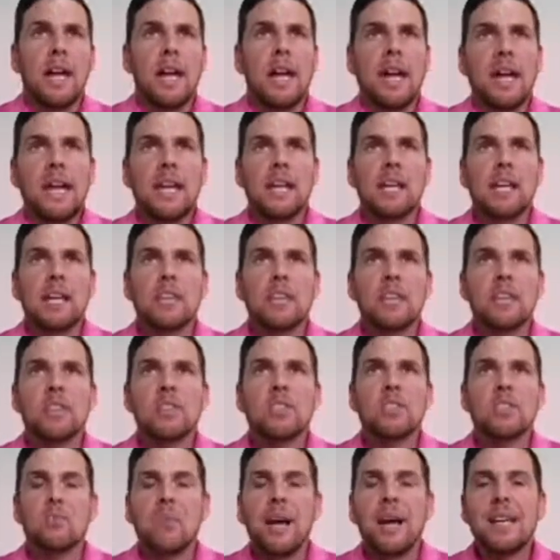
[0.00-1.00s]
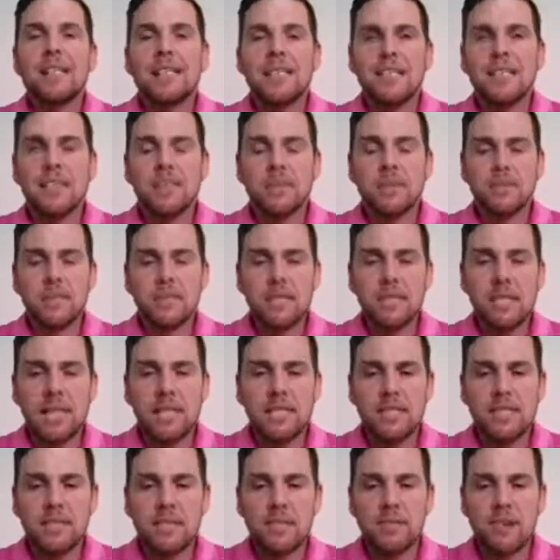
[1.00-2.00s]
And so my sister was
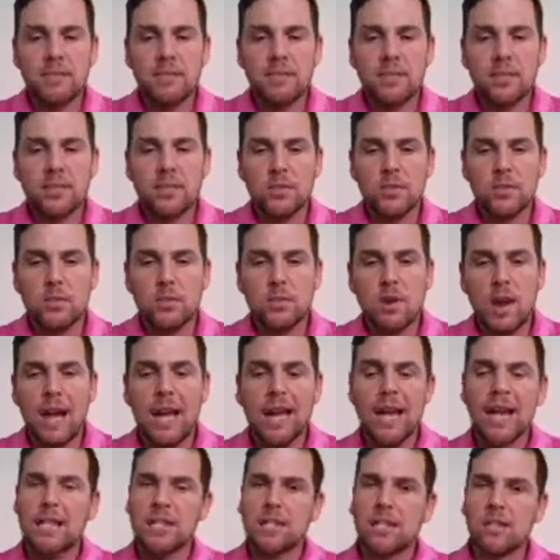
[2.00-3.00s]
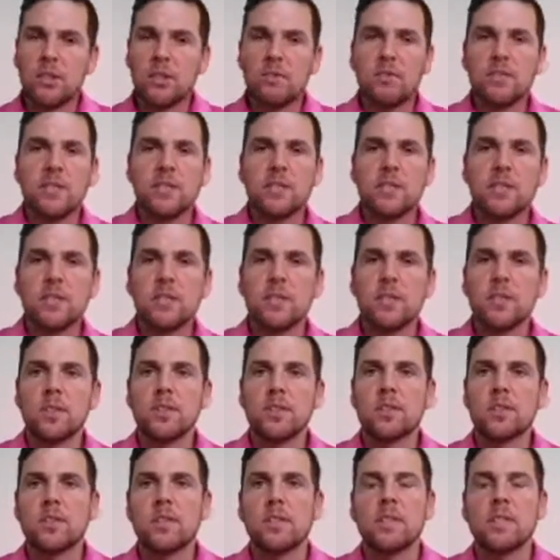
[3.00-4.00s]
nice enough I got to go visit
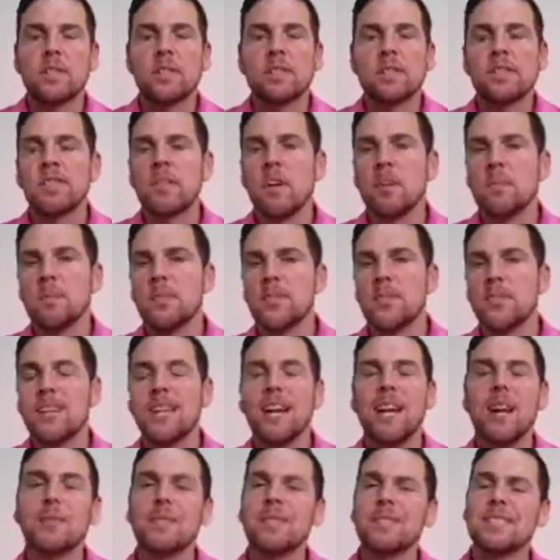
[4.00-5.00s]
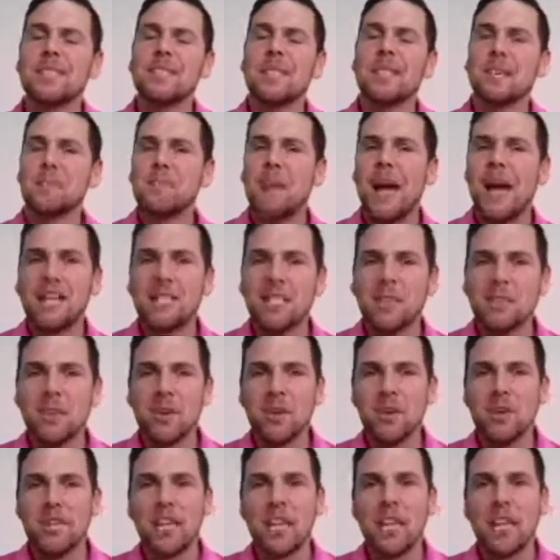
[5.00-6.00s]
her during the summer, and I went to like
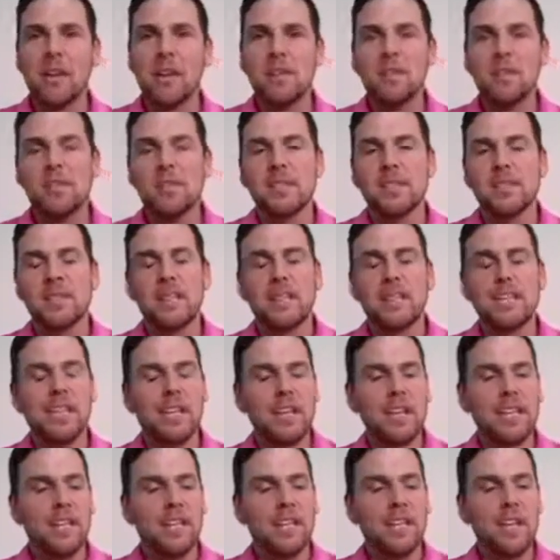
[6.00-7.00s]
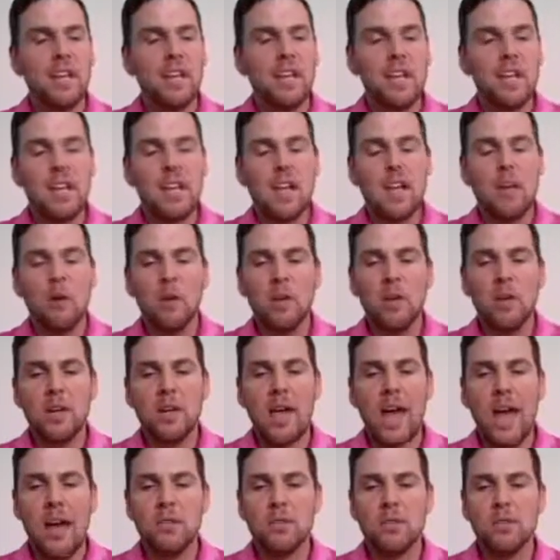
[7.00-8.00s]
basketball camps and
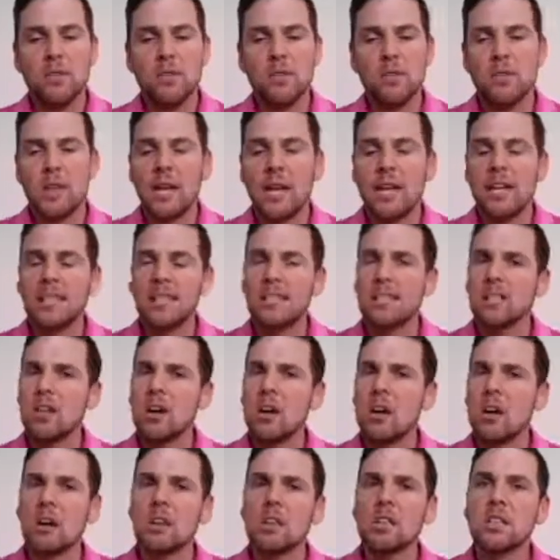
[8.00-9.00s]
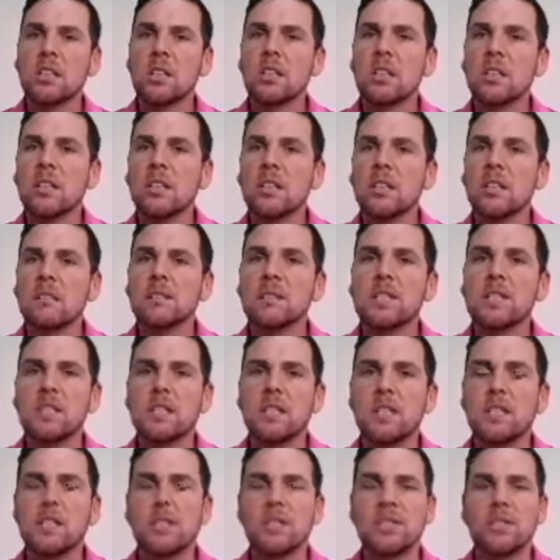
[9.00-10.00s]
what have you. And I saw a
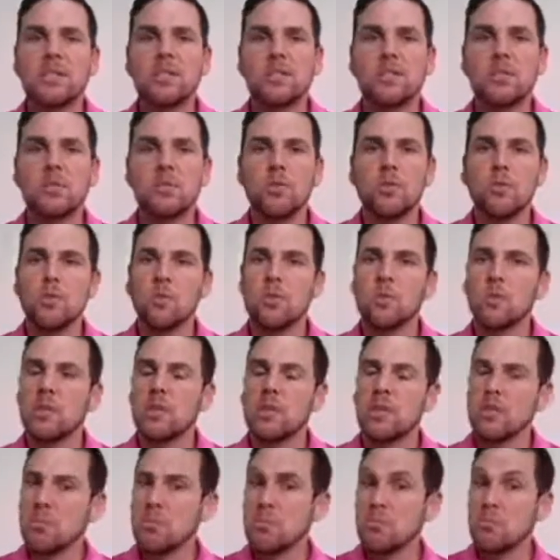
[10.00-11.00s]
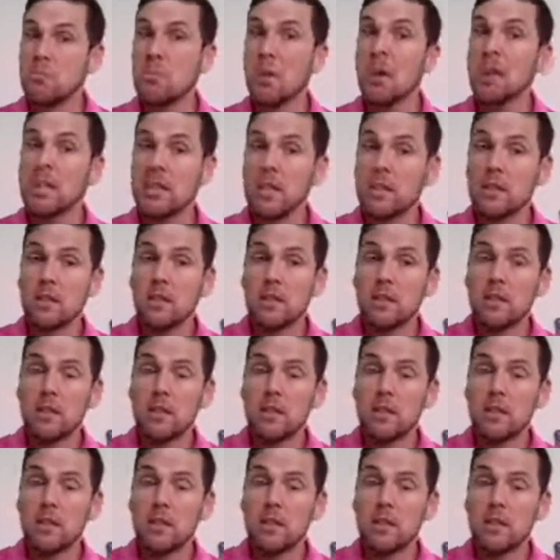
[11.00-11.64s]
glimpse into money.